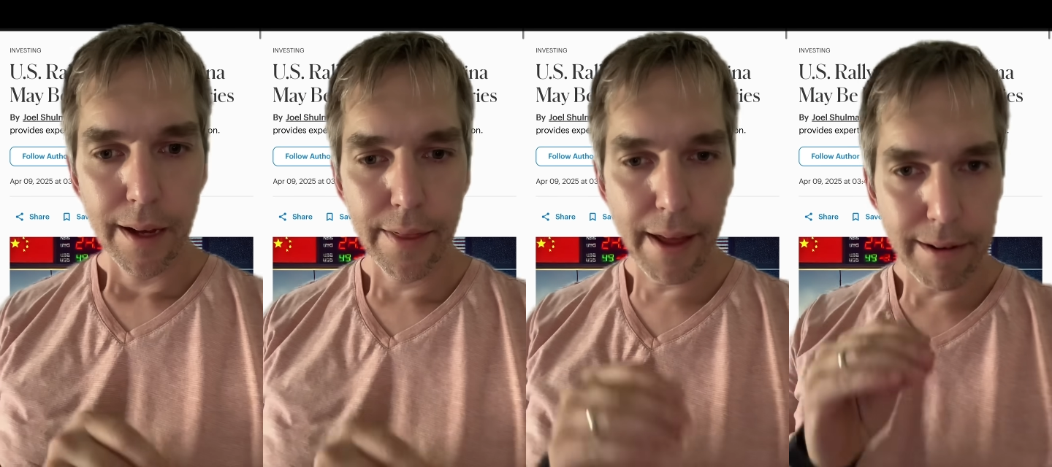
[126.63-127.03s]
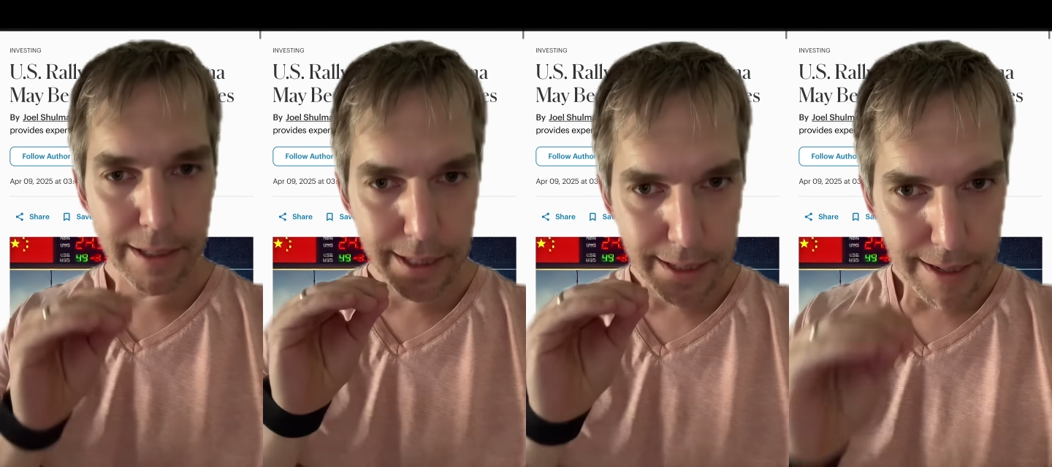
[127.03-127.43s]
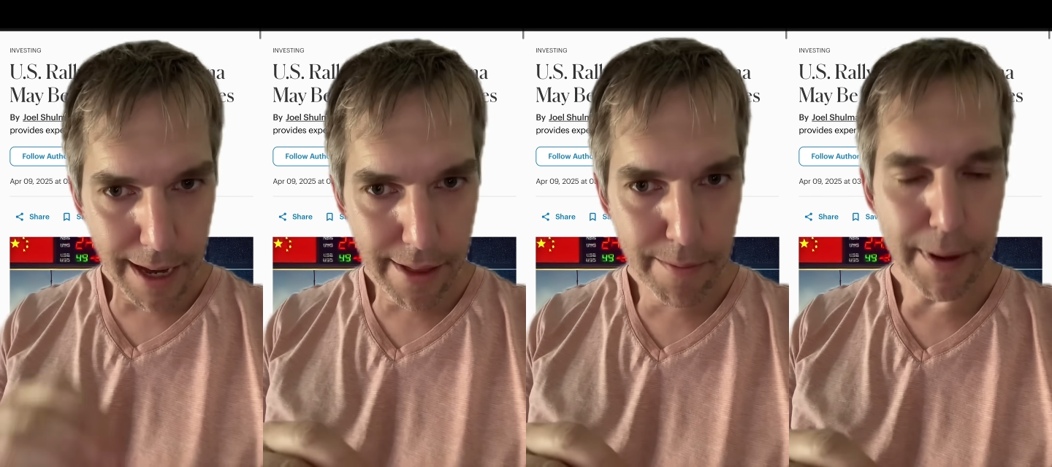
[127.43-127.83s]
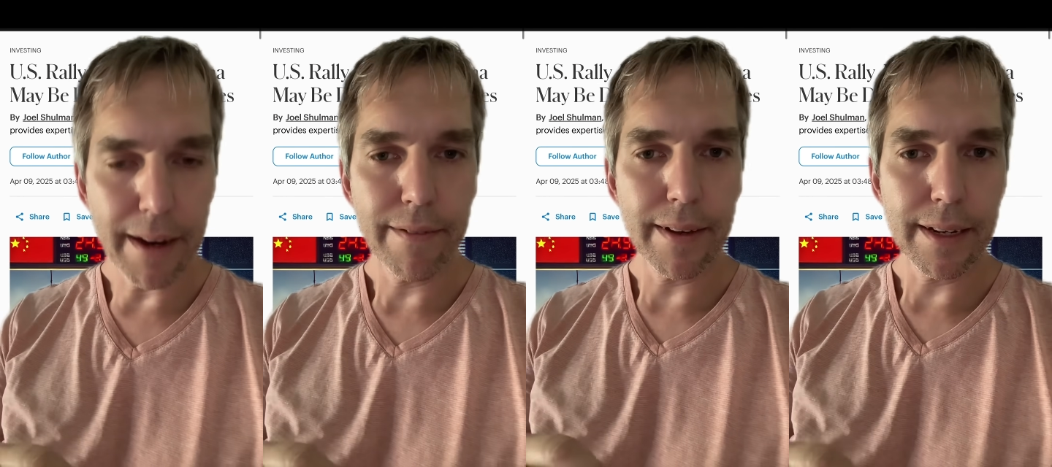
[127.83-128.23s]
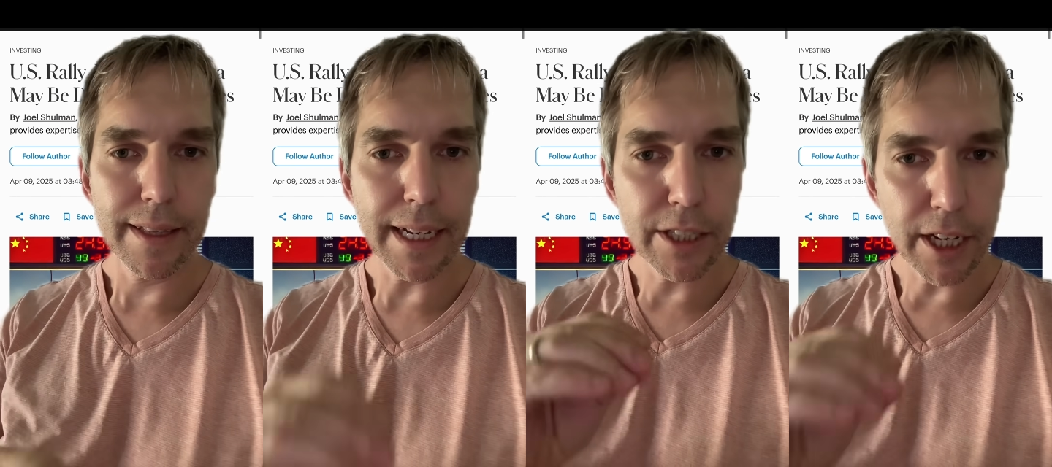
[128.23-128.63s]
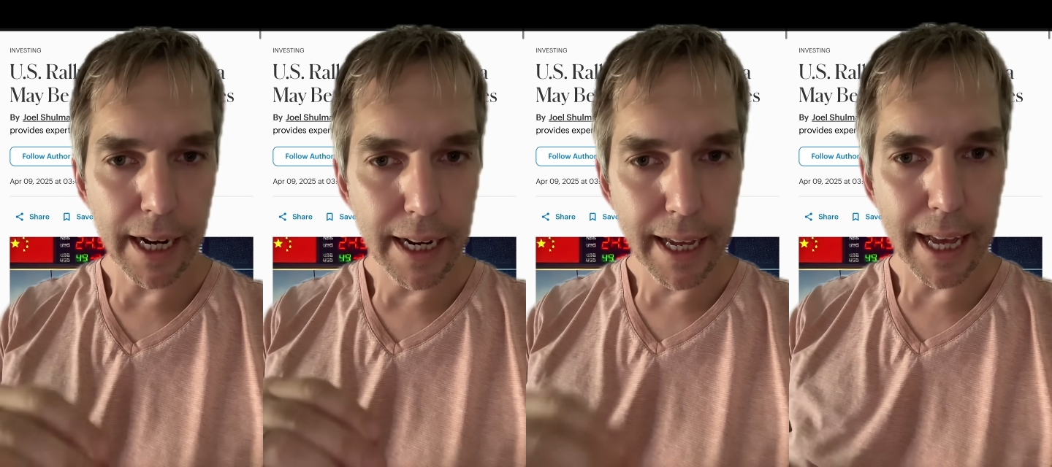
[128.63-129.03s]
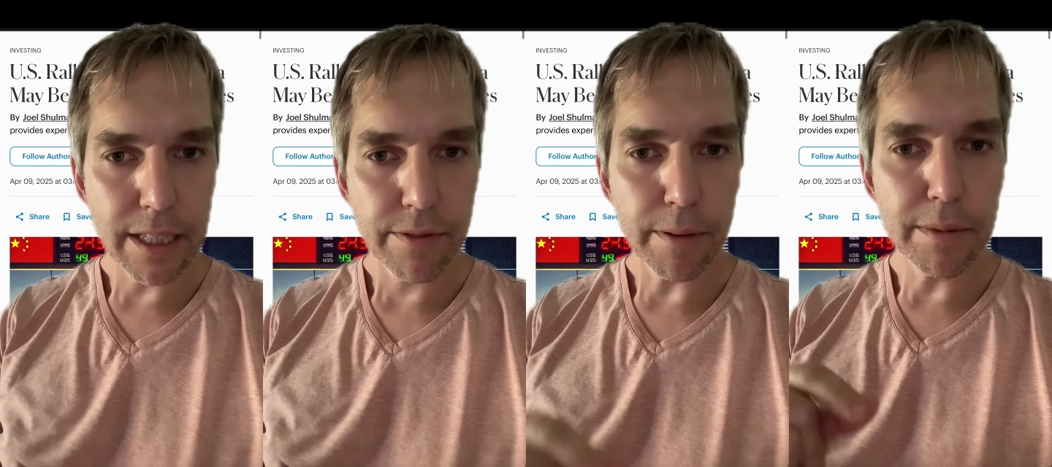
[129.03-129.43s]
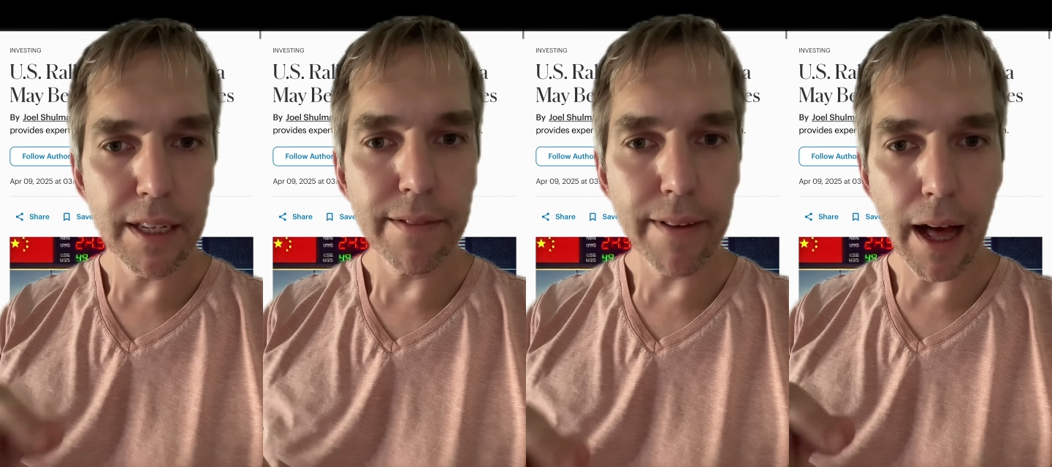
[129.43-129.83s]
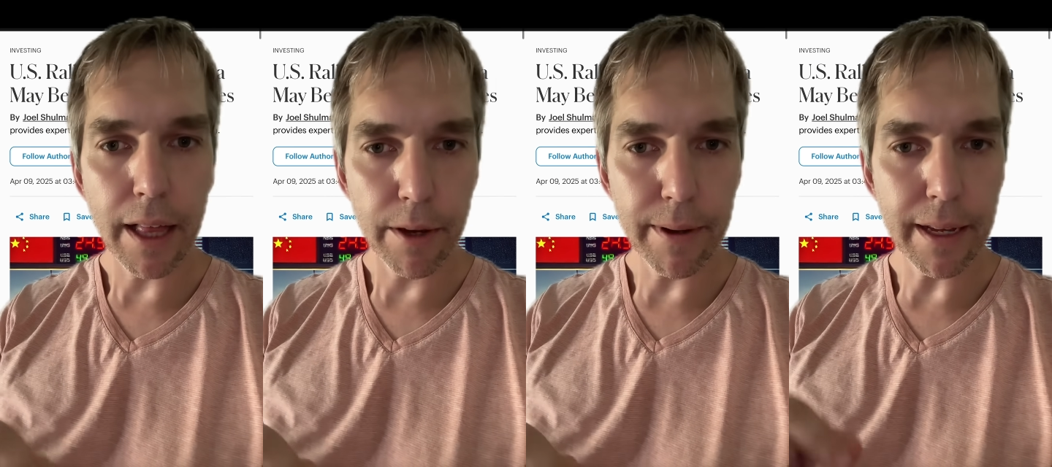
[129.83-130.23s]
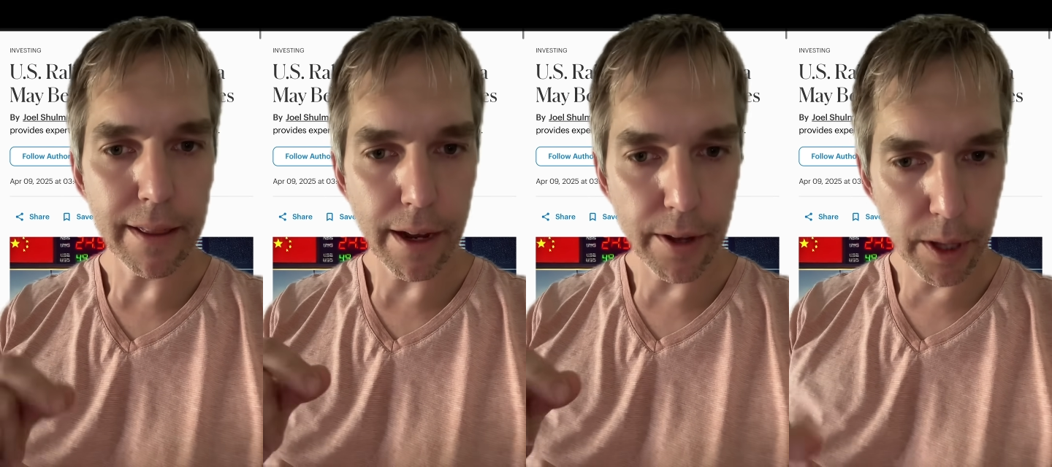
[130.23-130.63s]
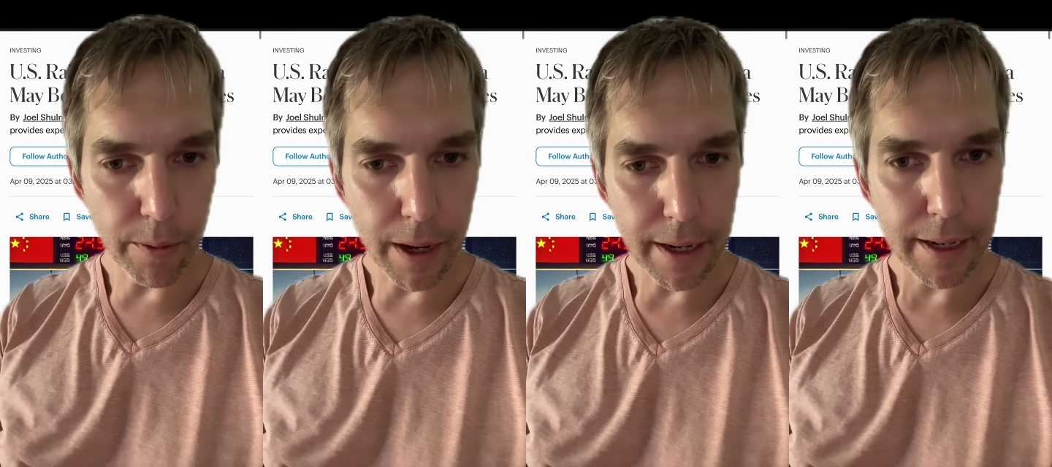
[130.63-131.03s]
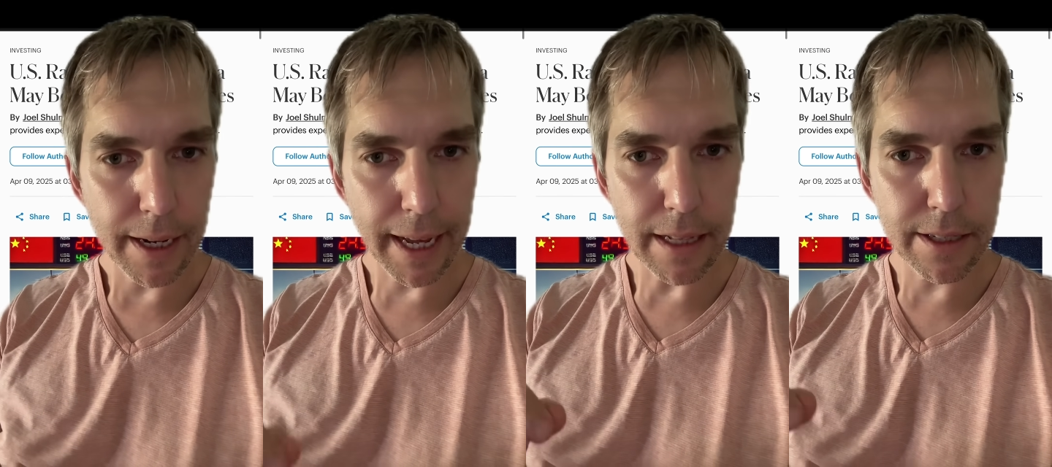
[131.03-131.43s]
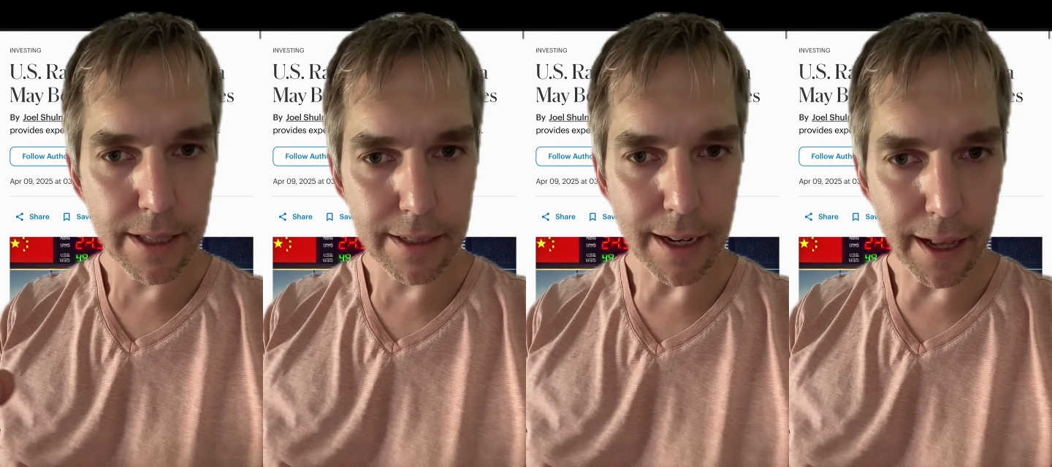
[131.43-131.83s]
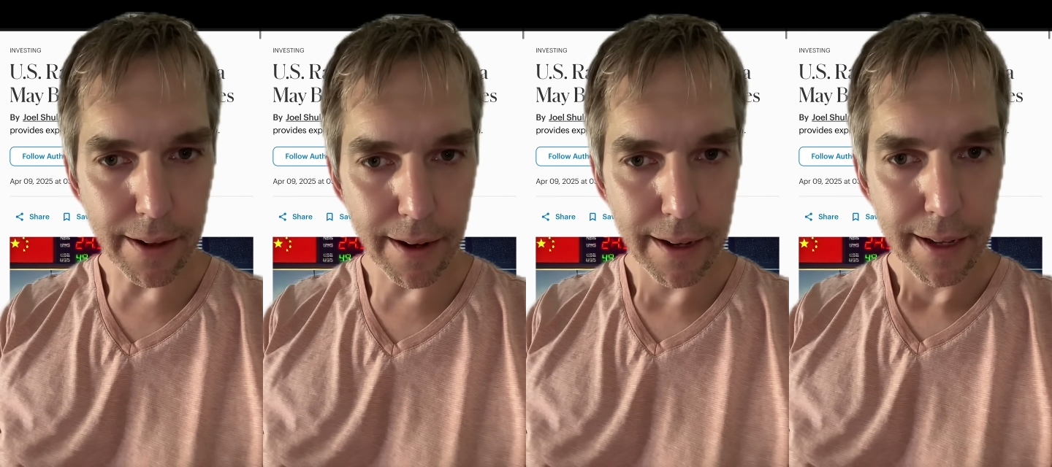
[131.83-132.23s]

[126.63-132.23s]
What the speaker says: There is another benefit that China gets from devaluing their yuan against the dollar.